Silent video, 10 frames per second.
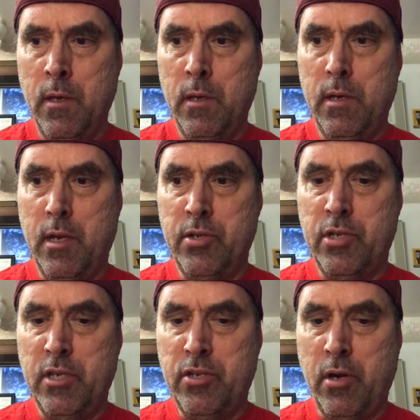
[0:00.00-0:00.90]
You know,
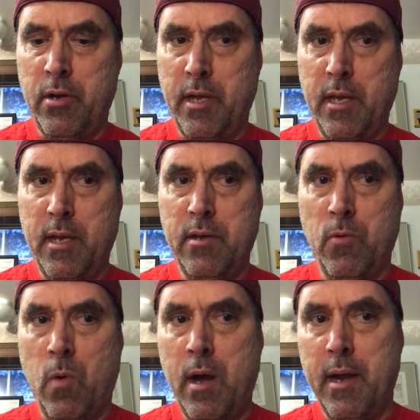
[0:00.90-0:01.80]
she started to get into
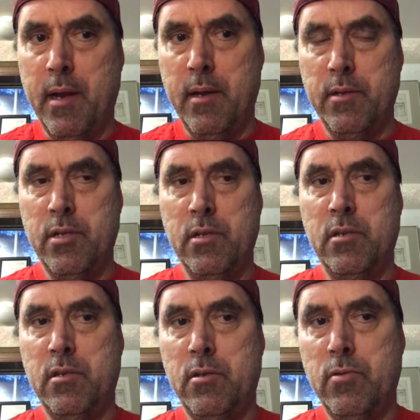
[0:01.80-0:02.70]
wine, and she,
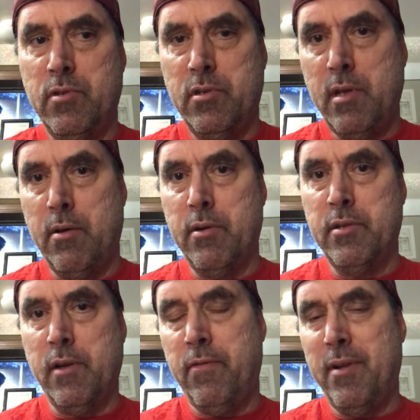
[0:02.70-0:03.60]
just was telling
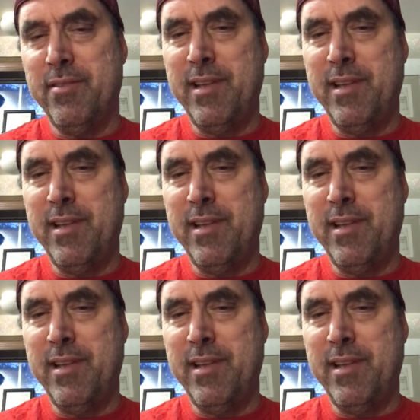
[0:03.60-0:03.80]
herself, "Well, I'll just